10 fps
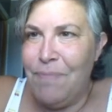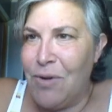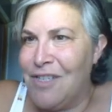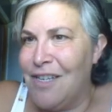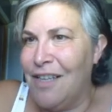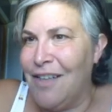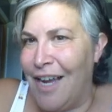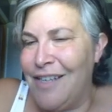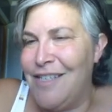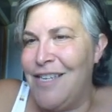posted the
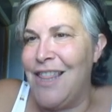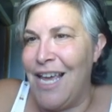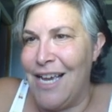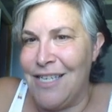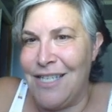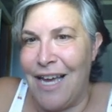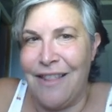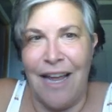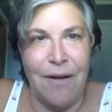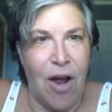link to these
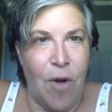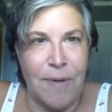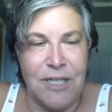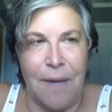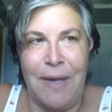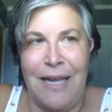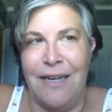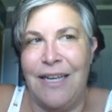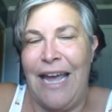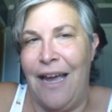that then opened up
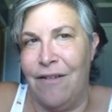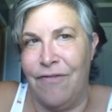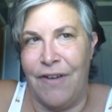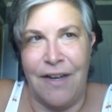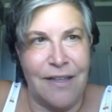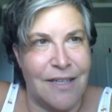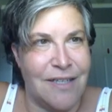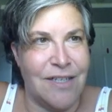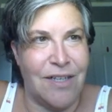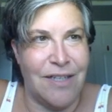in Canva.
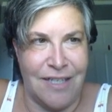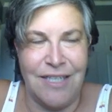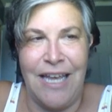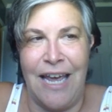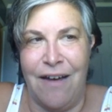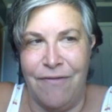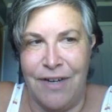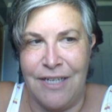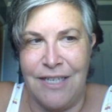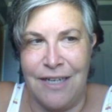This is
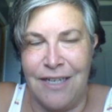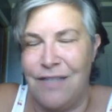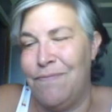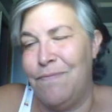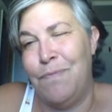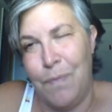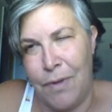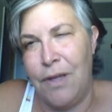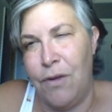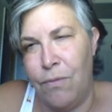Canva.
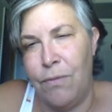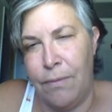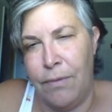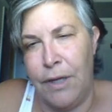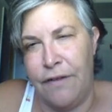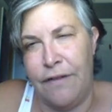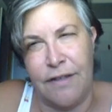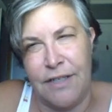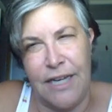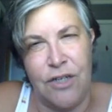It
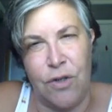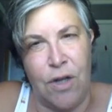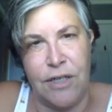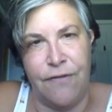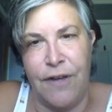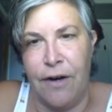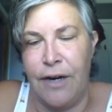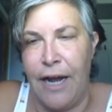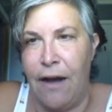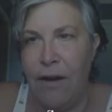doesn't take too long to figure
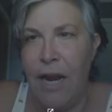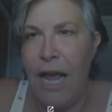it out.